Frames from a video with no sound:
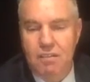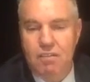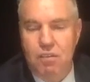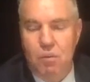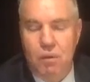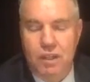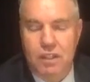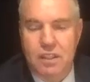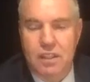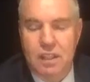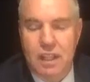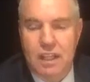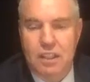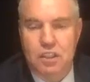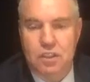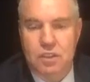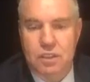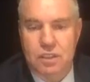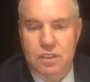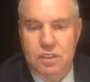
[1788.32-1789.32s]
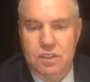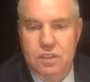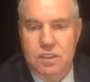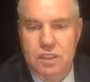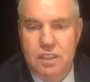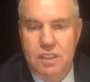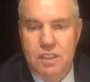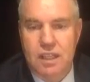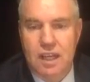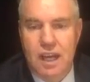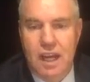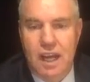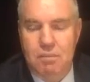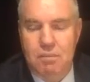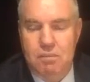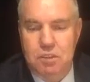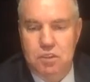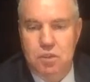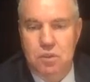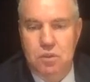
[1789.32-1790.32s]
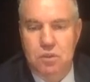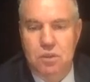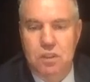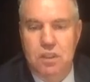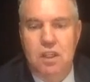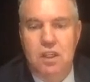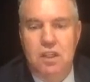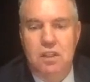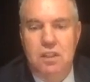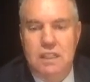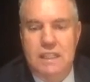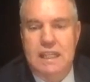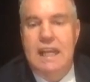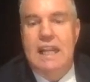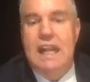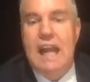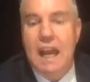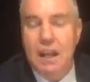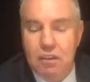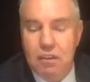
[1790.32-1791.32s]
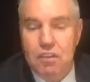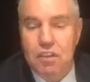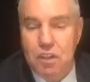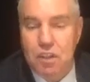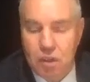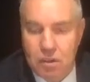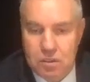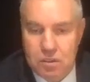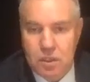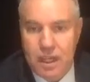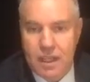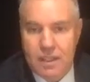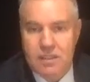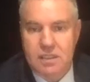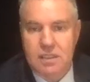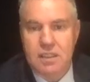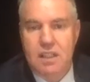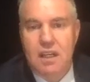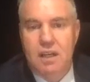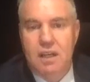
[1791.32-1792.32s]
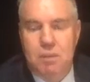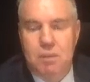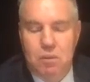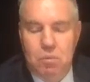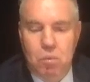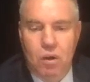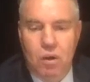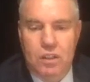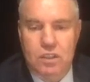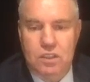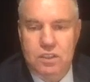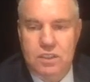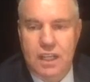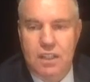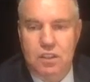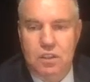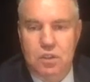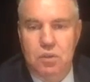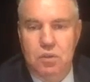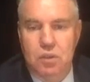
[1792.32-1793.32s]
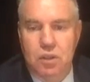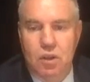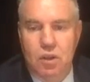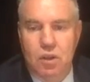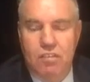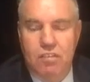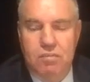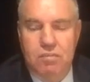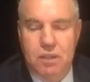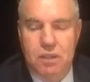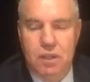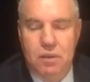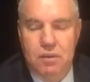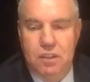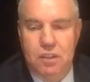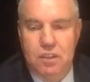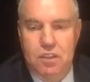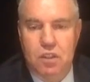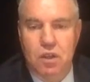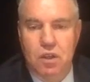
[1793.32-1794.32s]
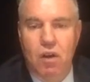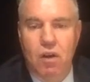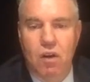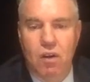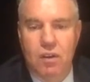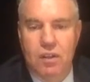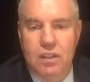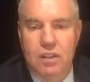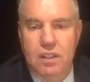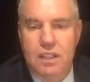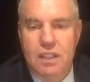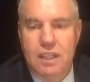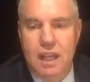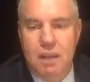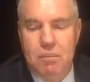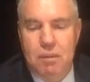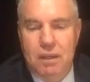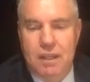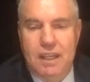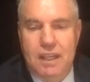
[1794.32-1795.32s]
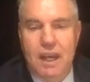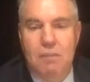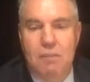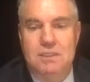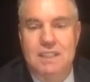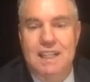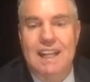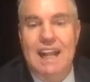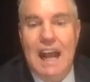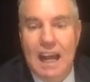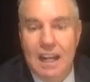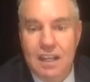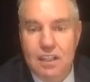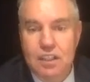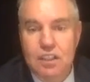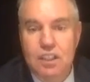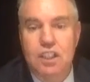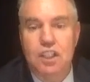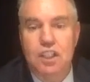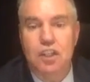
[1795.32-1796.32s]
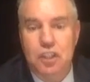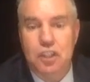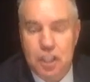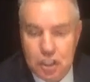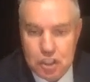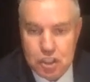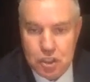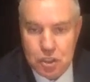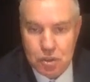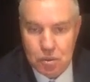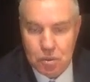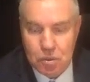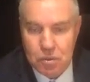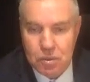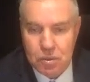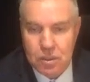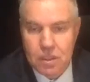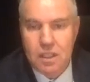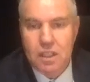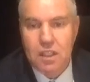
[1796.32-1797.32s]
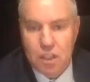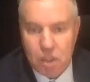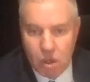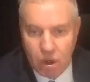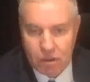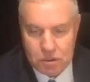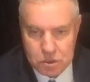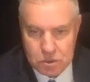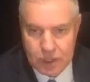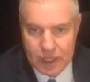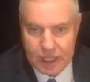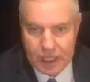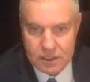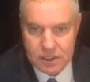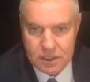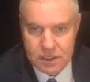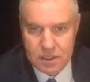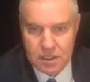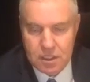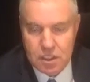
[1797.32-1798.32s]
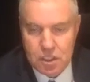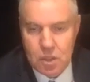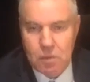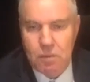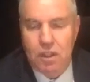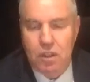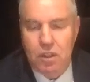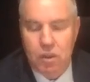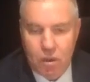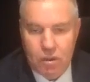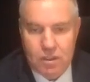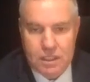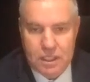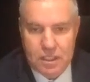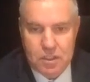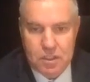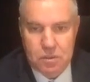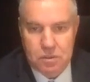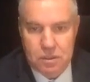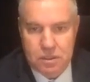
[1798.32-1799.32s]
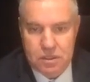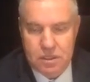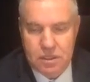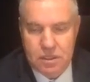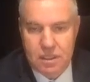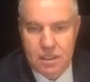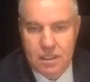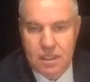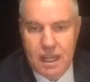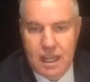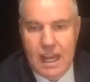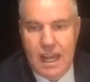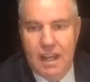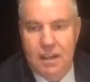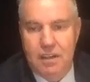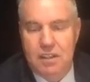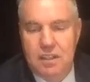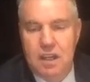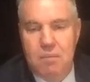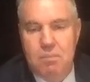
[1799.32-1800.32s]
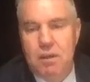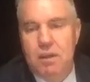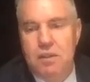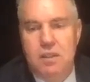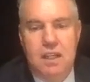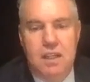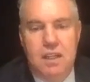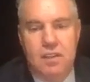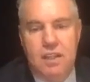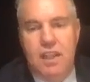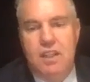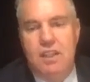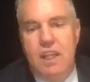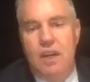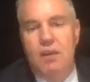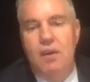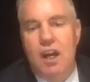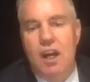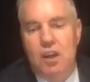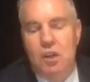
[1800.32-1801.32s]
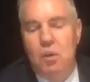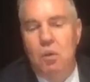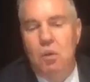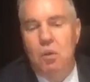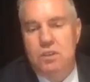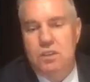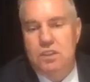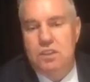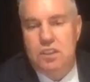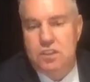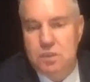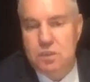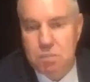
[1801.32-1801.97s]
for regulations, to get out of the contract. But once that cooling off period is gone, it becomes an unconditional contract. You are locked into it. But there are clauses that's